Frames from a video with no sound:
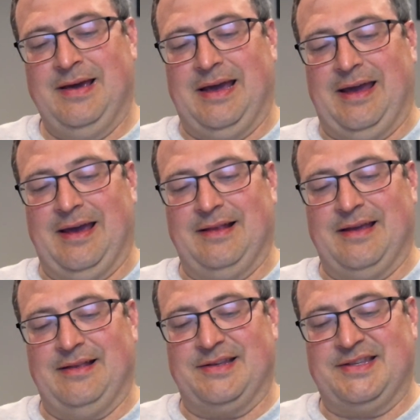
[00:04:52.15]
And
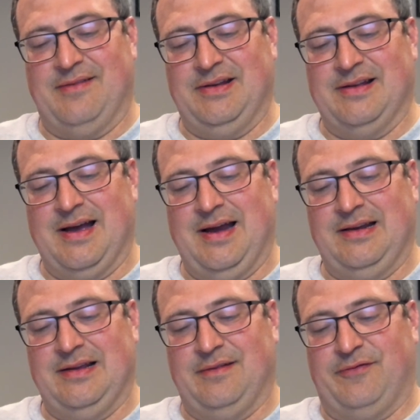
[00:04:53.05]
then 79,
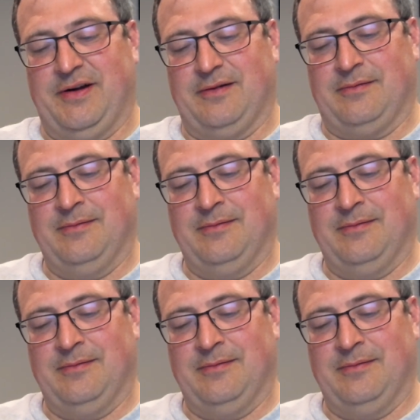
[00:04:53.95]
he didn't fare